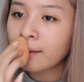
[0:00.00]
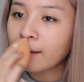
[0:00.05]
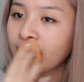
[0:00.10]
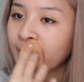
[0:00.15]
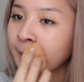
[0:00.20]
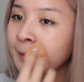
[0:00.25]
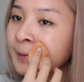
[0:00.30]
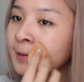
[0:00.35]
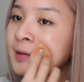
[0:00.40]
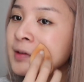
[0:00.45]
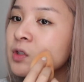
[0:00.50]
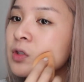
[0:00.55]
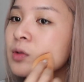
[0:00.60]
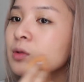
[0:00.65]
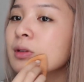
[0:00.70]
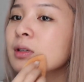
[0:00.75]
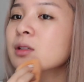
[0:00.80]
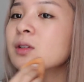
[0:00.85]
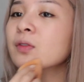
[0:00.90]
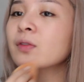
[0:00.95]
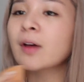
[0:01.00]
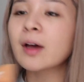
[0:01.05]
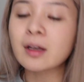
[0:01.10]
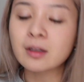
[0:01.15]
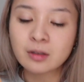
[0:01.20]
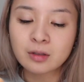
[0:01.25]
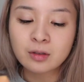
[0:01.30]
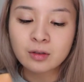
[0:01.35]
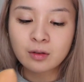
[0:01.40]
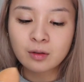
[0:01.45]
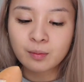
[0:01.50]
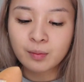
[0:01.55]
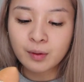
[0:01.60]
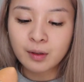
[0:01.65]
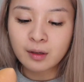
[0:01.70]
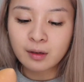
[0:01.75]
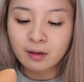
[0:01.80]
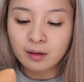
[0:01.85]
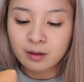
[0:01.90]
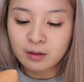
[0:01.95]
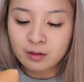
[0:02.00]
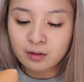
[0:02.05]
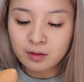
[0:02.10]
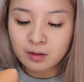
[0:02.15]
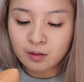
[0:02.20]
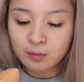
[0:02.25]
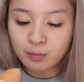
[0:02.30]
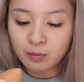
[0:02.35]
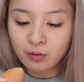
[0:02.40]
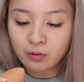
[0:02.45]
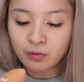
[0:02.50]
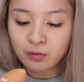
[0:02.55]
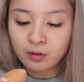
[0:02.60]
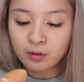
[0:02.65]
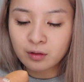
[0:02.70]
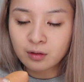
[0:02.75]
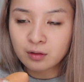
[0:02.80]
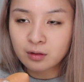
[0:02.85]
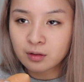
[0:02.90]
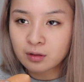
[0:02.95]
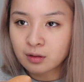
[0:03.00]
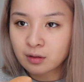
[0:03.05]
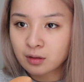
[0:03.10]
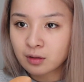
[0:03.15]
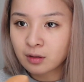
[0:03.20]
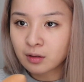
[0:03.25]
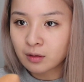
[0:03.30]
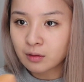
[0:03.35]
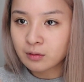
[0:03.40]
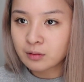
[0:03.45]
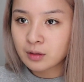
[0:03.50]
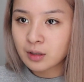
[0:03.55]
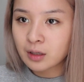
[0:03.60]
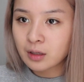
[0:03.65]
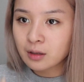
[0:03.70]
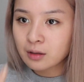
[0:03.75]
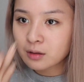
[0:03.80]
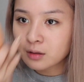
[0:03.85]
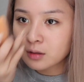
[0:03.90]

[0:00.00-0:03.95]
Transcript: I could do this faster, but I just prefer to just, you know, take it